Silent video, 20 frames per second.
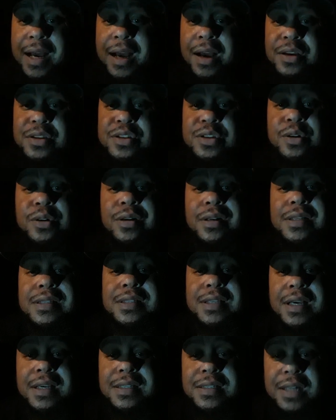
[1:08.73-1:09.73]
Houston
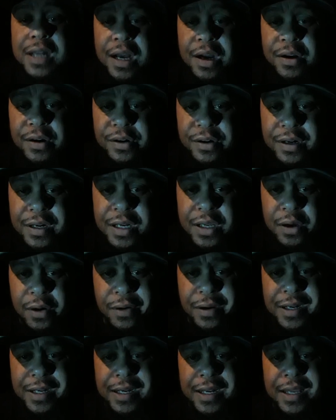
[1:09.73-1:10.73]
came down, scored a
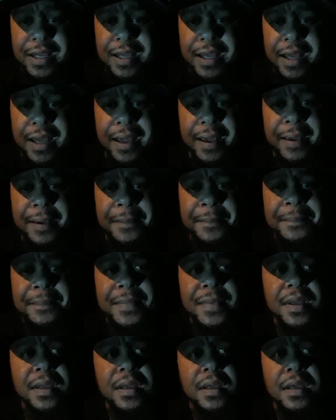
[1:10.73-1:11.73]
touchdown early
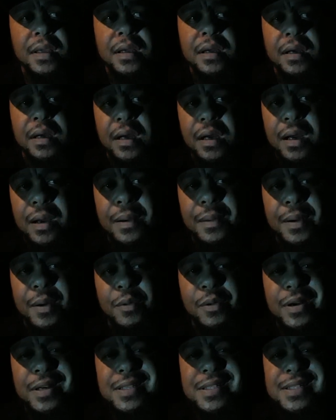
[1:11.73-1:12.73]
on in the game.
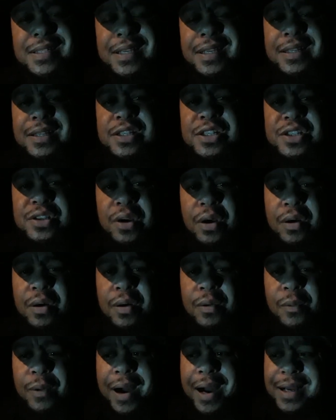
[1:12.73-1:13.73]
I
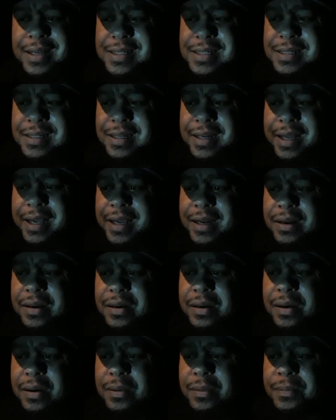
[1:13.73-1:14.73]
want to say
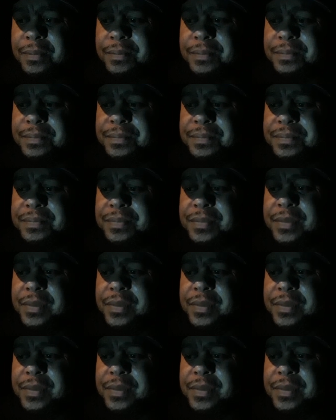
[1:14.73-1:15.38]
Deshaun Watson